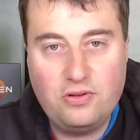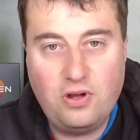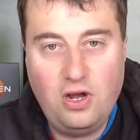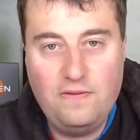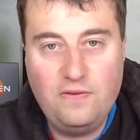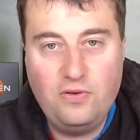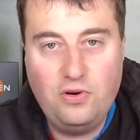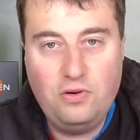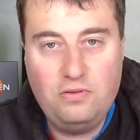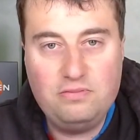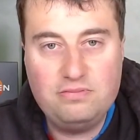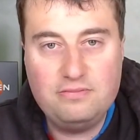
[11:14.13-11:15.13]

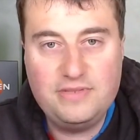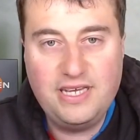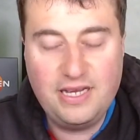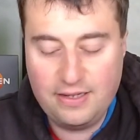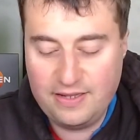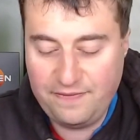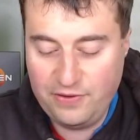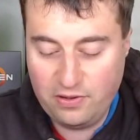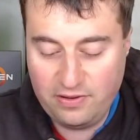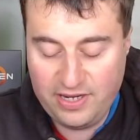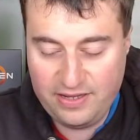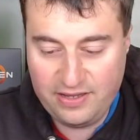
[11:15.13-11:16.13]
Overall, yeah, if you're
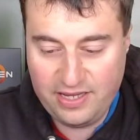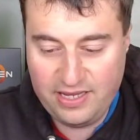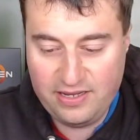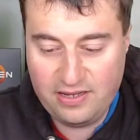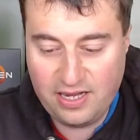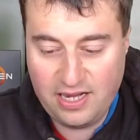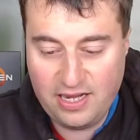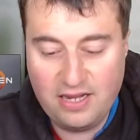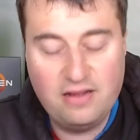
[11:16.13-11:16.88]
in the uh,